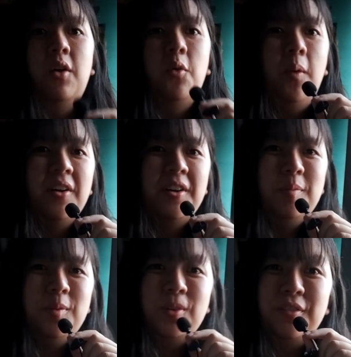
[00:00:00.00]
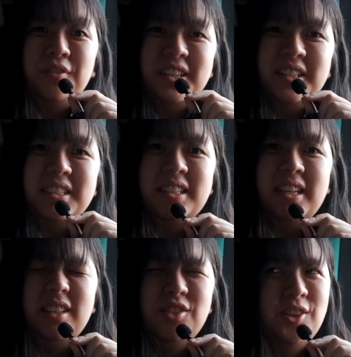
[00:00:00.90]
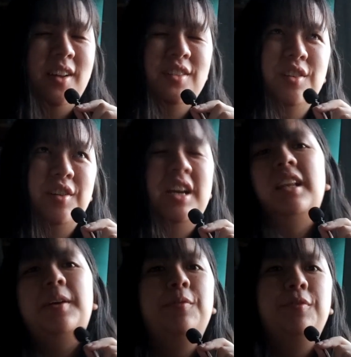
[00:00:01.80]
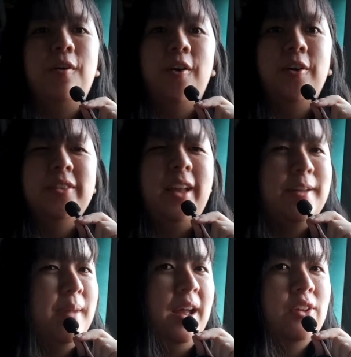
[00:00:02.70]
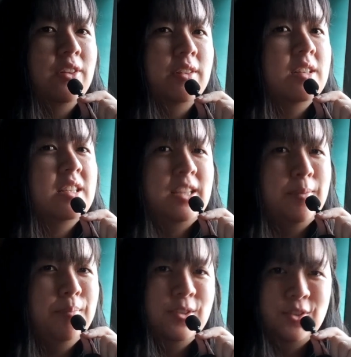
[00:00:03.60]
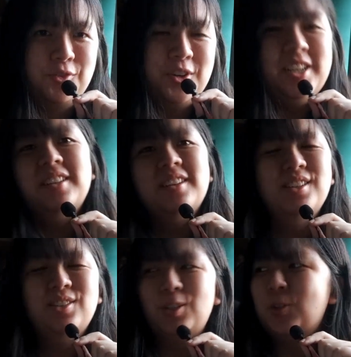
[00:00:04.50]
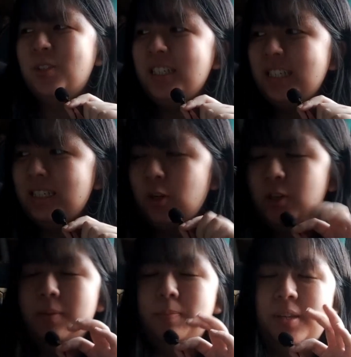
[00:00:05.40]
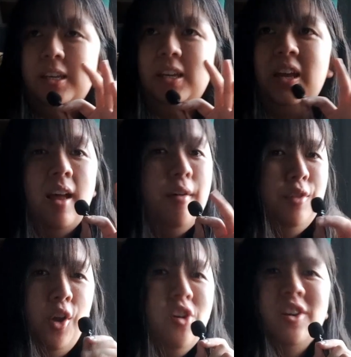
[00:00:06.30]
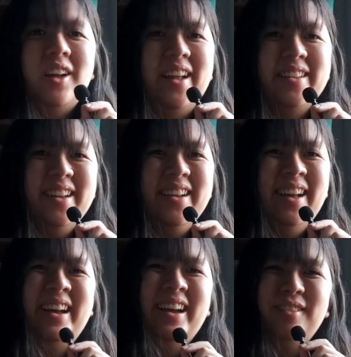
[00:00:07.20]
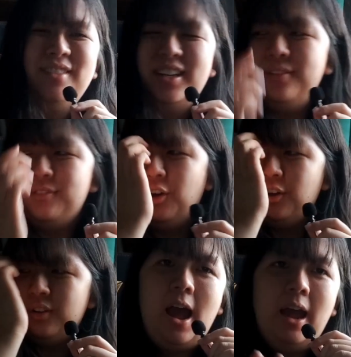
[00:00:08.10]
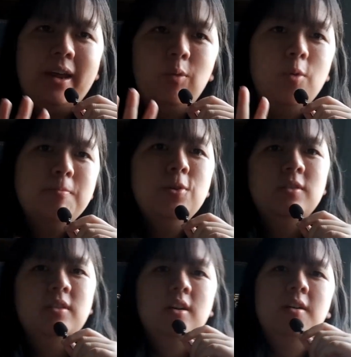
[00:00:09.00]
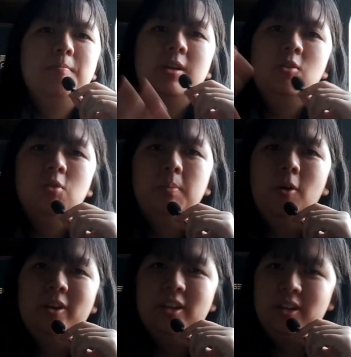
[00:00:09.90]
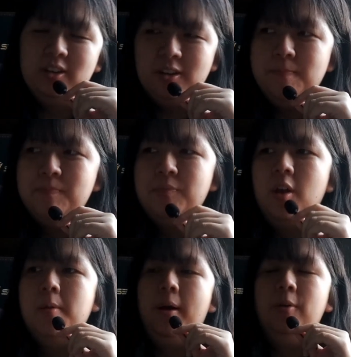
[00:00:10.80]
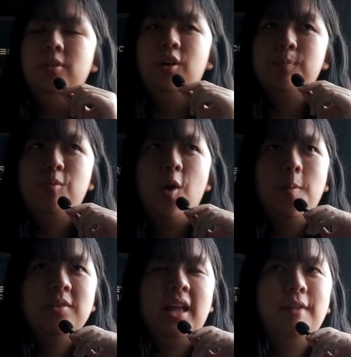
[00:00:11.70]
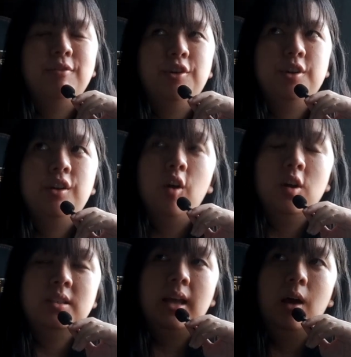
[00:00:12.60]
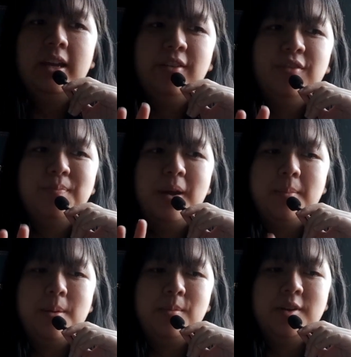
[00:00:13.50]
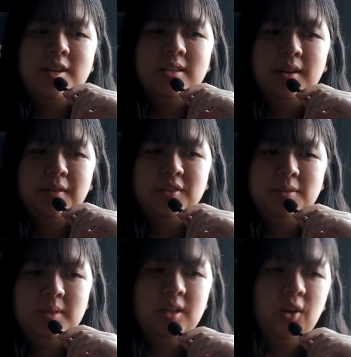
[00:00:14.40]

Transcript: Welcome to the first introductory clip for Nightmare on Simp Street. So this is gonna be a vlog, I think, a reading vlog. I will put the bingo board here about the prompts that I've already crossed out. If my memory serves me